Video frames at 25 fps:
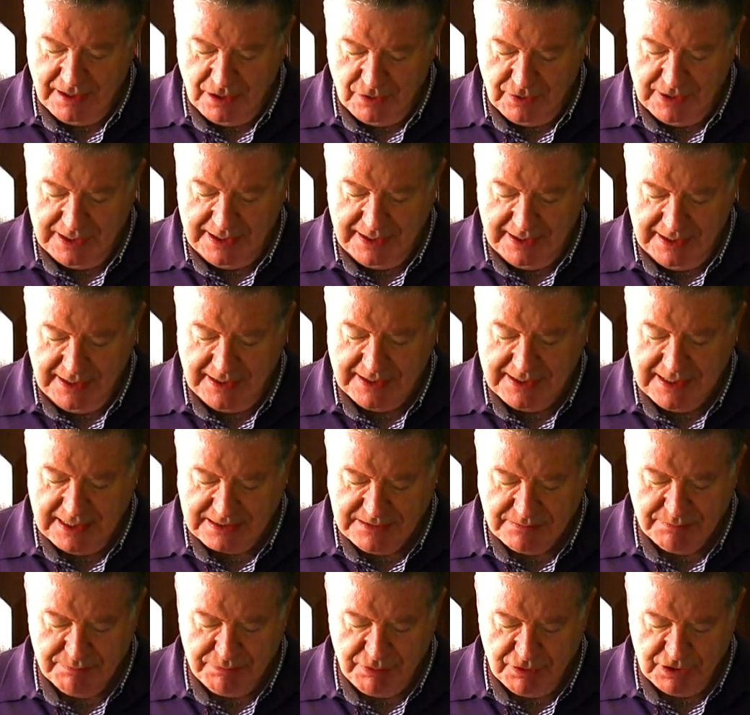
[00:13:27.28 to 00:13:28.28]
He
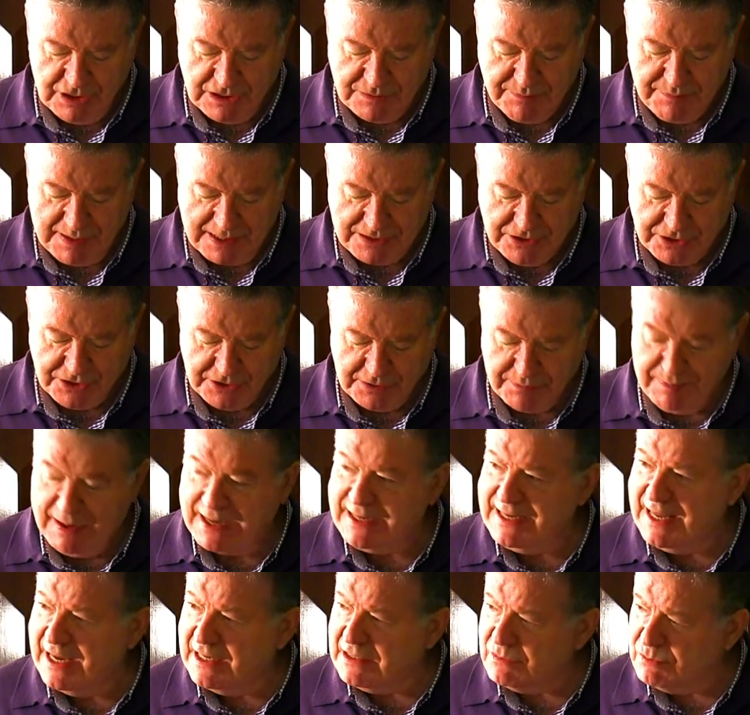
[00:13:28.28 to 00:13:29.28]
doesn't pull his punches. Ben
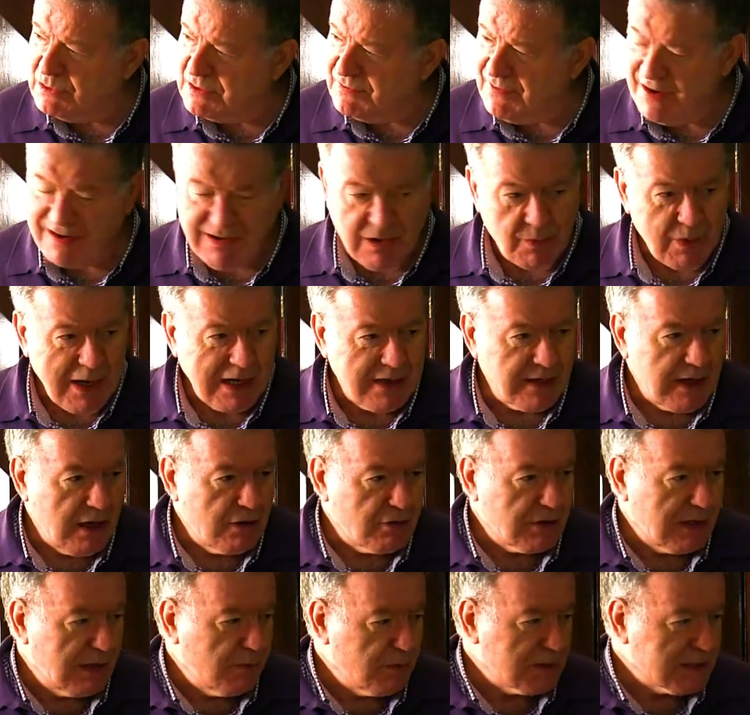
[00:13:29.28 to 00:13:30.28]
Hecht was very well
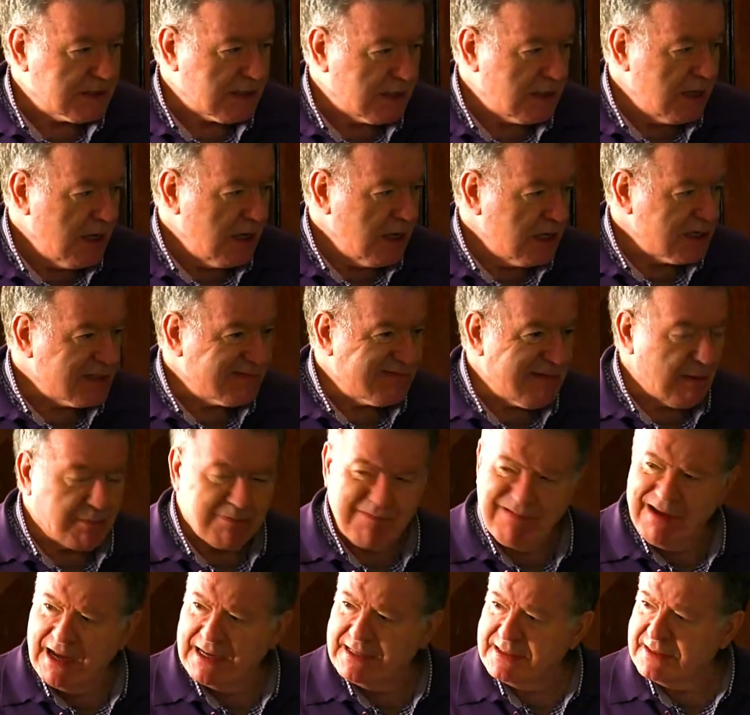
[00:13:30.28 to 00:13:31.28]
known. He was a
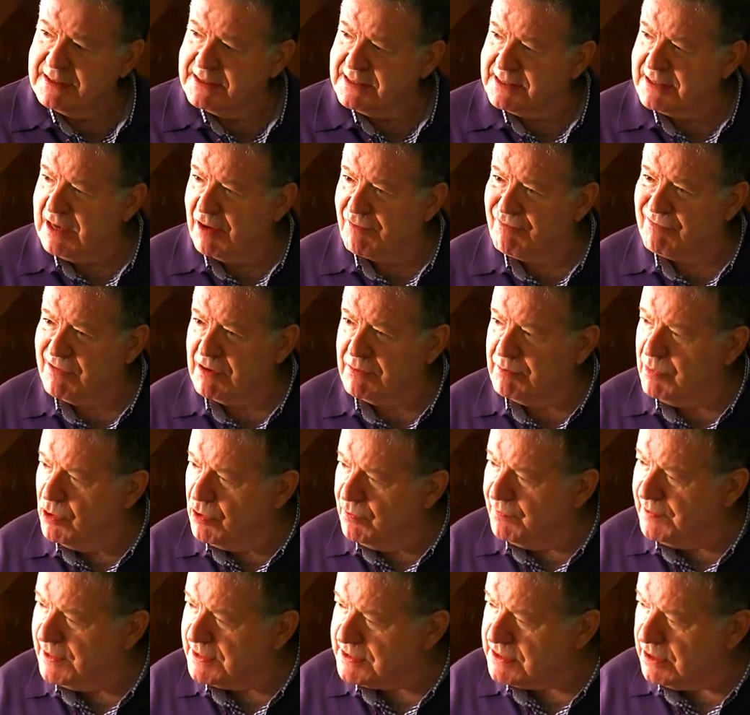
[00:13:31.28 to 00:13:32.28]
scriptwriter, several
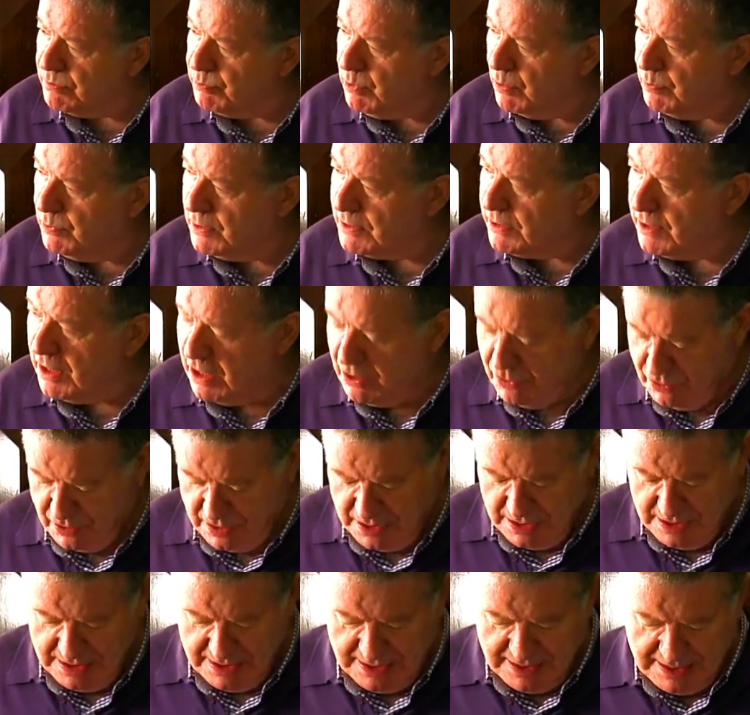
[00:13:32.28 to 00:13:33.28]
movies that we would know
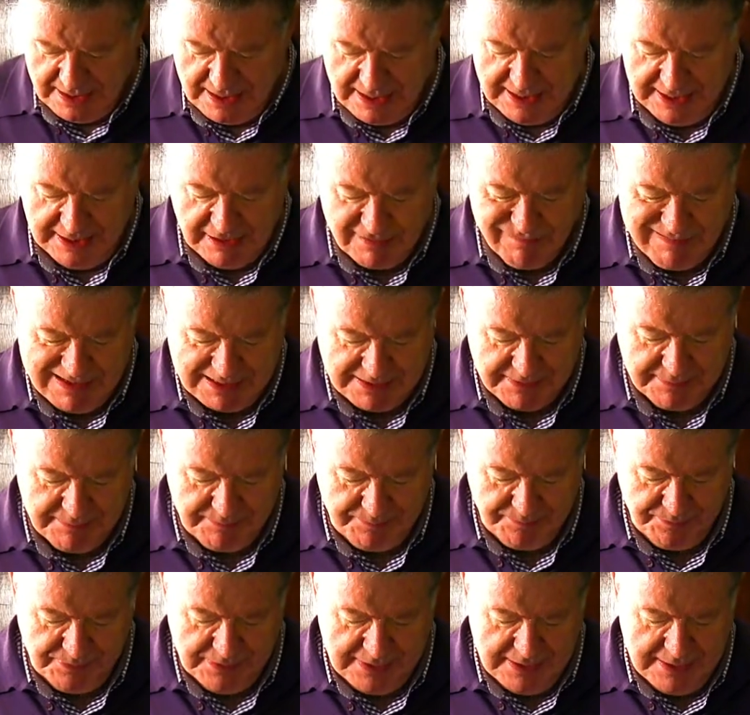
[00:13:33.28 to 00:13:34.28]
he'd written.
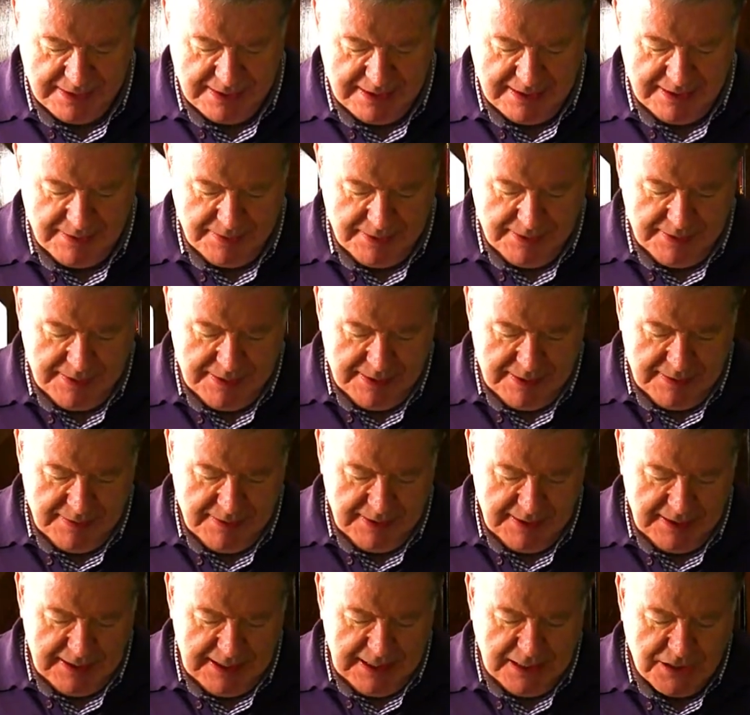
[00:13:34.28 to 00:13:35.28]

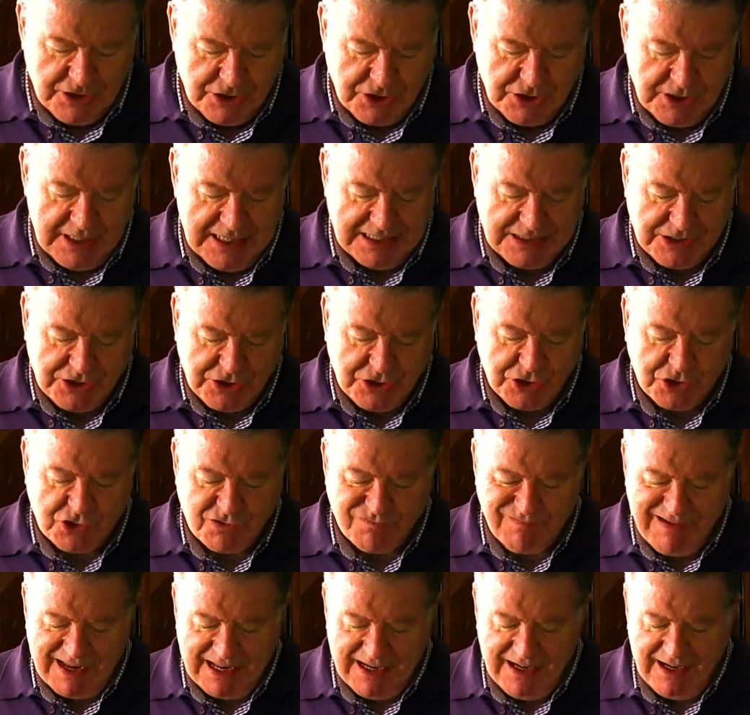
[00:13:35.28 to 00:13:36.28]
In its
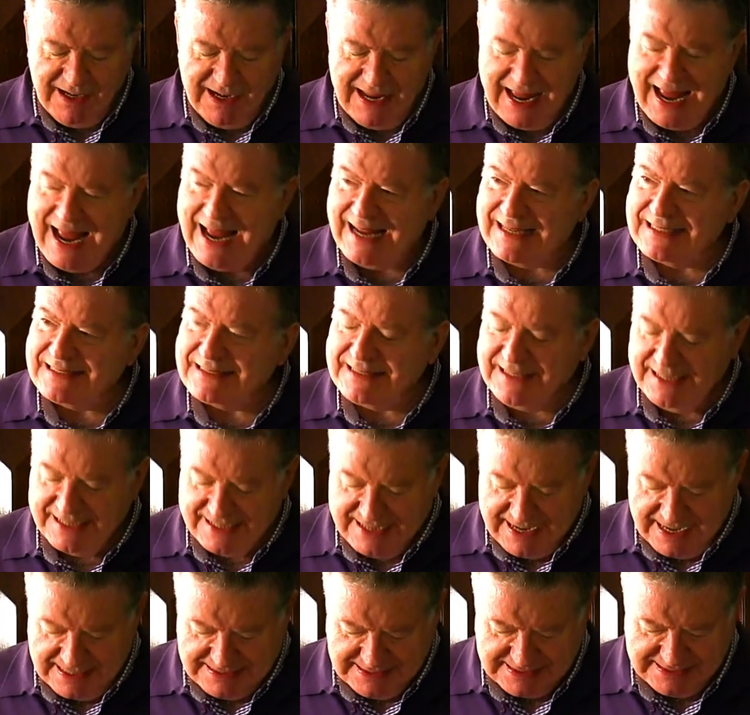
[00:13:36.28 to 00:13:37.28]
shrill
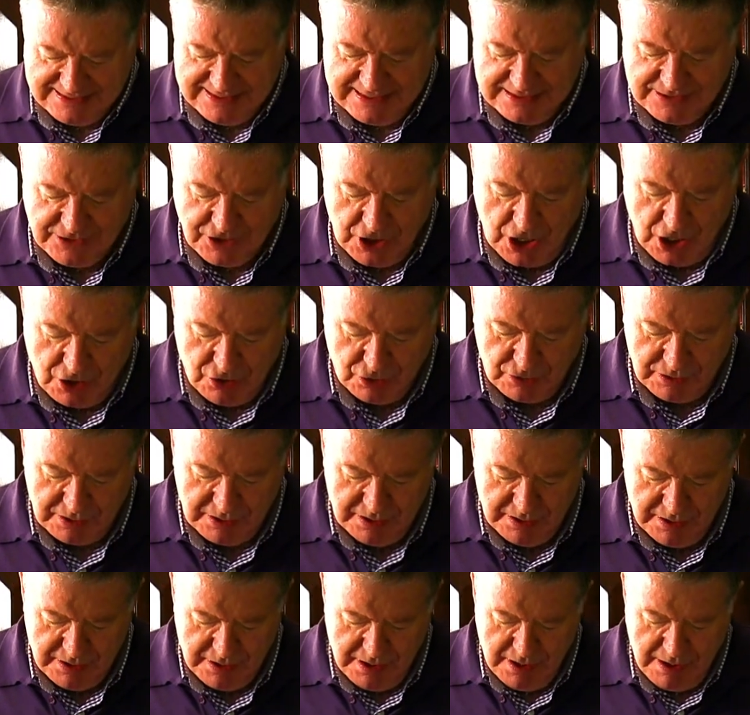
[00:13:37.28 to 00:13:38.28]
anti-Kastner tone
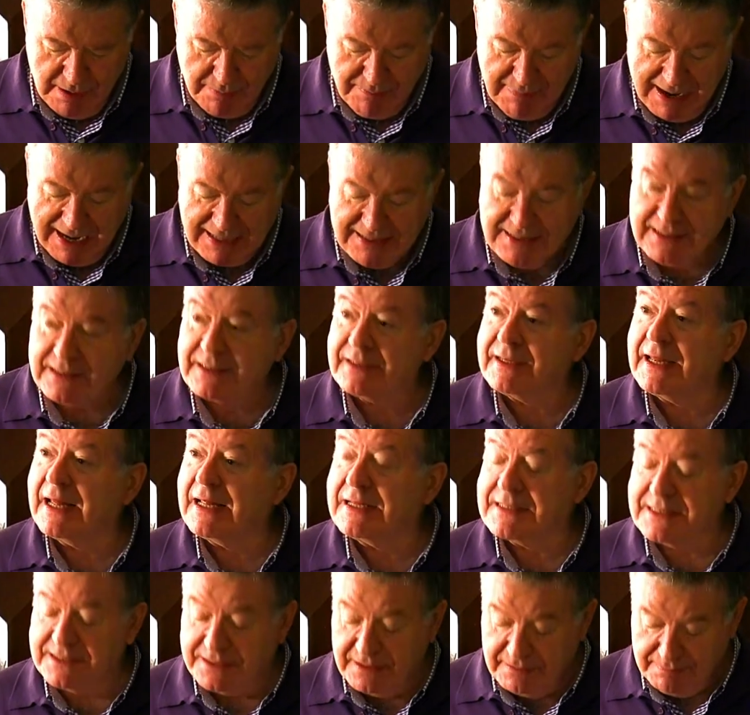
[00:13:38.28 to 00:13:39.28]
made it an
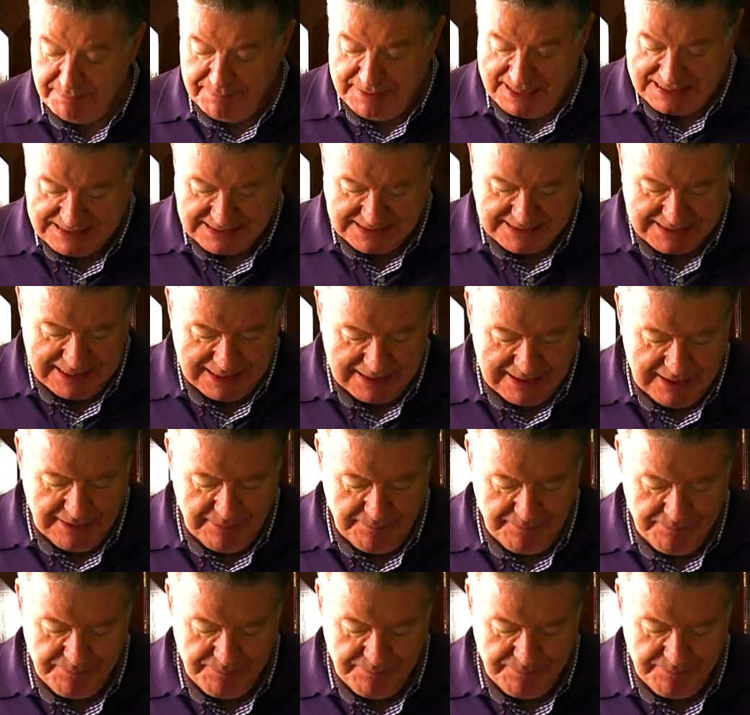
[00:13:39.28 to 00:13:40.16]
instant bestseller,